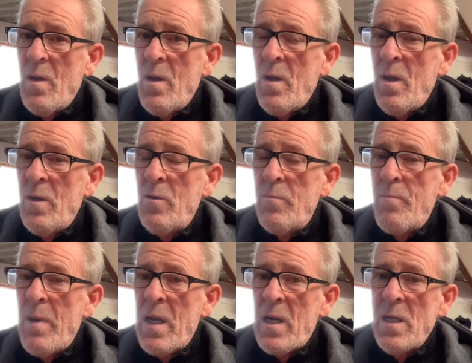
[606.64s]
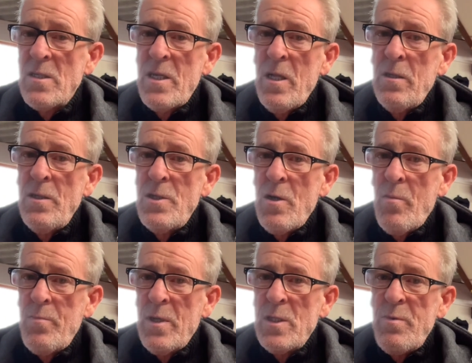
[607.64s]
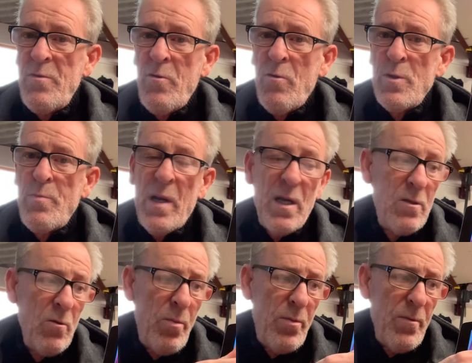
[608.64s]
Another back glass gilding job, that's before it's backed up.